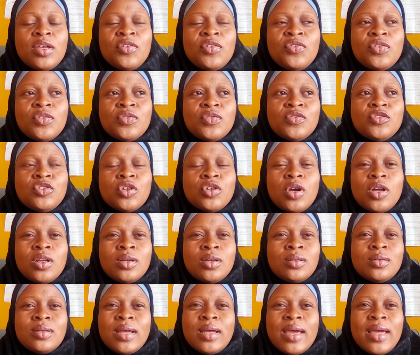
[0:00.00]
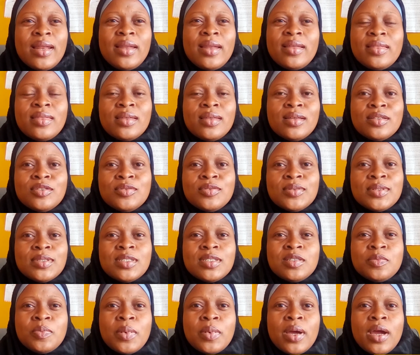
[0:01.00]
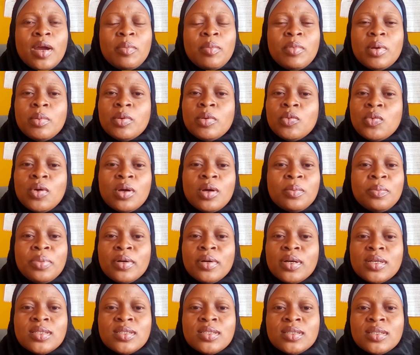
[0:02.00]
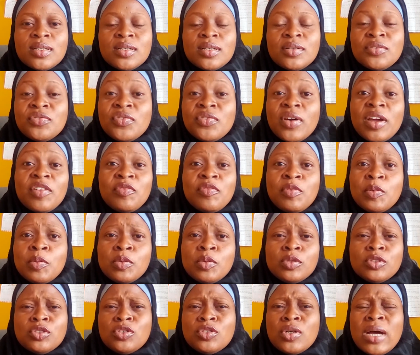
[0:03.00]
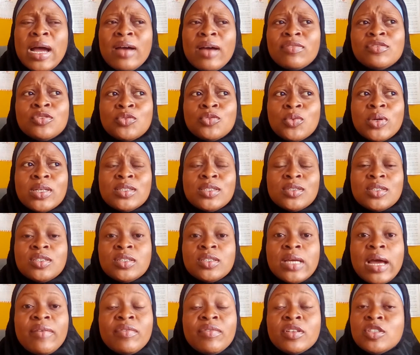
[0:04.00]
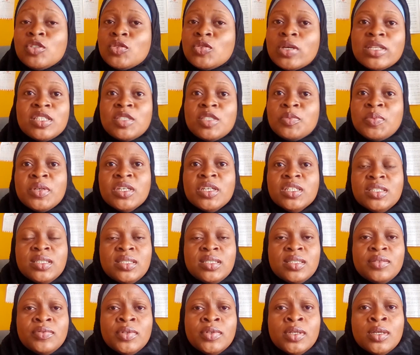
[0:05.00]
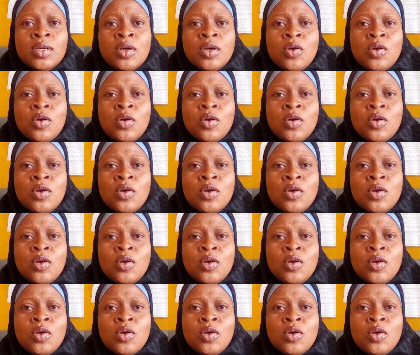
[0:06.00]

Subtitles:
If you've done anything to inspire maybe one person, five people, don't have to wait until you have a 20-page CV.